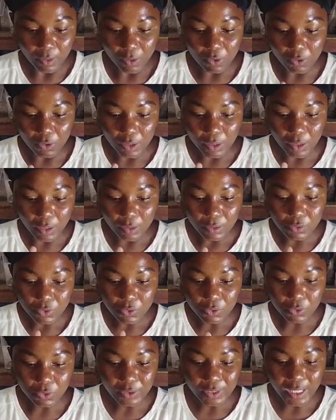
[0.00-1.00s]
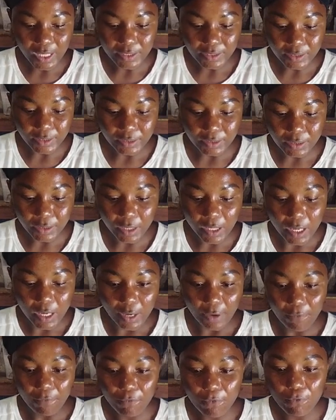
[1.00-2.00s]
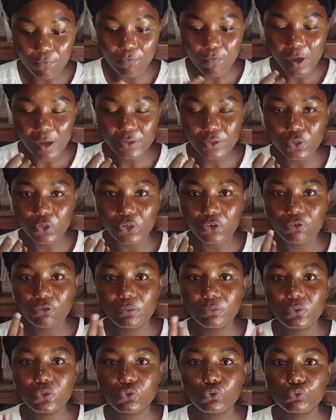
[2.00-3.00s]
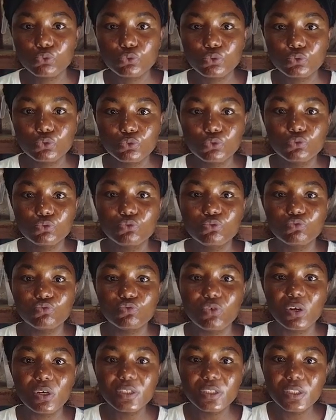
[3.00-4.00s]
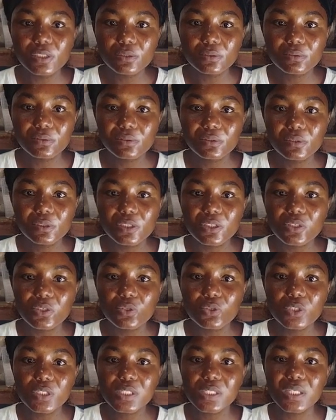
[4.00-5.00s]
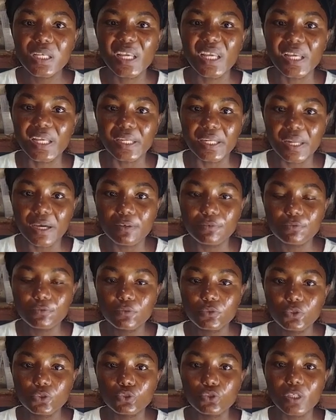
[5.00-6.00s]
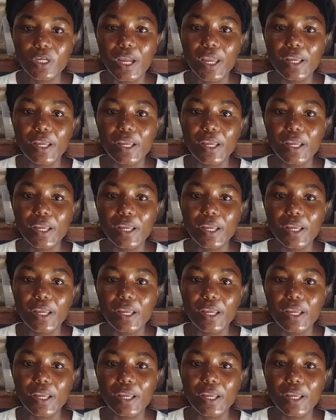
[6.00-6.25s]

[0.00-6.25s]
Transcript: okay. So that's the thing. If you find your cream too runny, it's not thick enough, you can